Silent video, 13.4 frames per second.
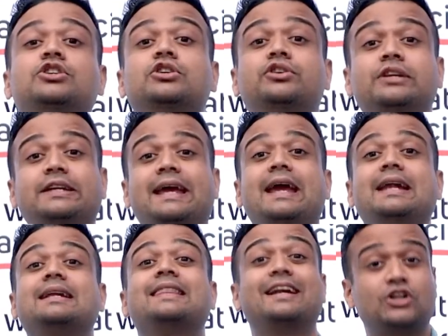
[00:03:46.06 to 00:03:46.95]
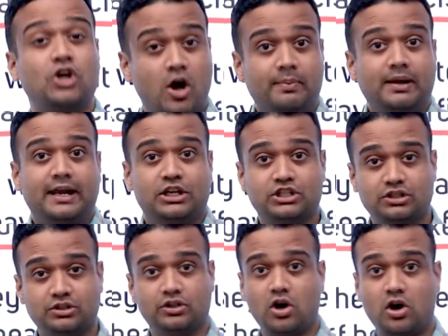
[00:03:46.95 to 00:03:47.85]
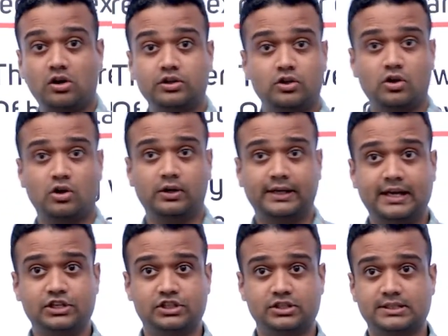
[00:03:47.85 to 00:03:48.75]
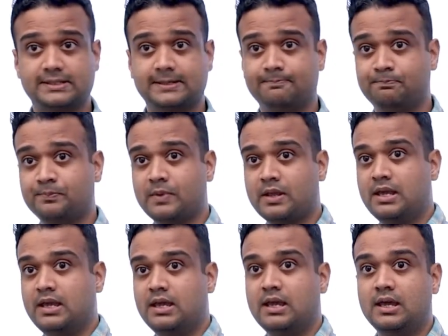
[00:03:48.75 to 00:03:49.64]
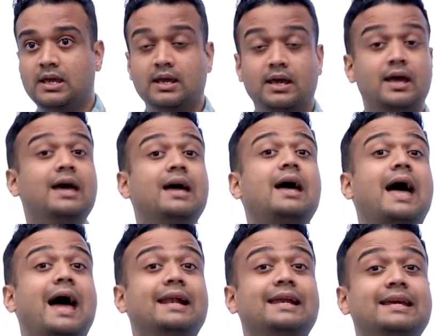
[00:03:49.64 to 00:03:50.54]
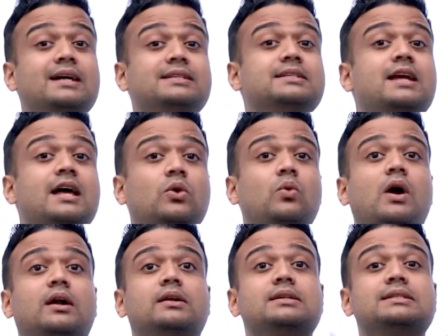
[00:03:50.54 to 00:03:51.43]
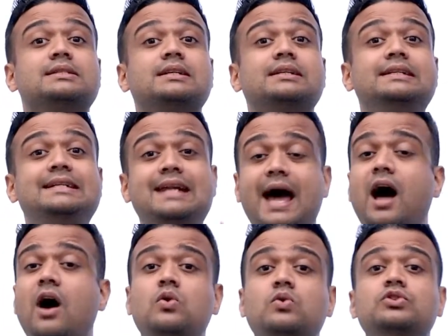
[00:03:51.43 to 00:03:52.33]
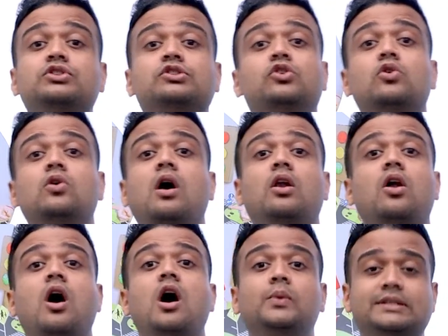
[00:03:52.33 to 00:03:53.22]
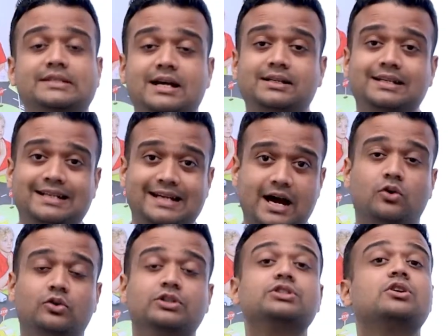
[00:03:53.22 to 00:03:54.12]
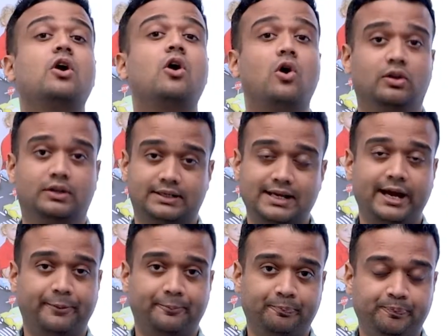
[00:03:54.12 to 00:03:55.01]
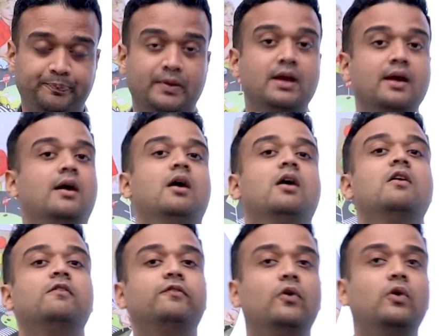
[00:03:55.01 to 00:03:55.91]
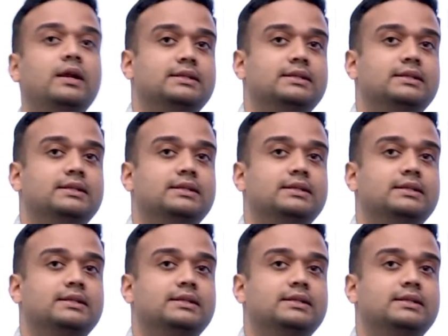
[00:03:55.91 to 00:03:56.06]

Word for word: to create that combination called collocations. And here's another one. Certain nouns go along with certain nouns all the time. For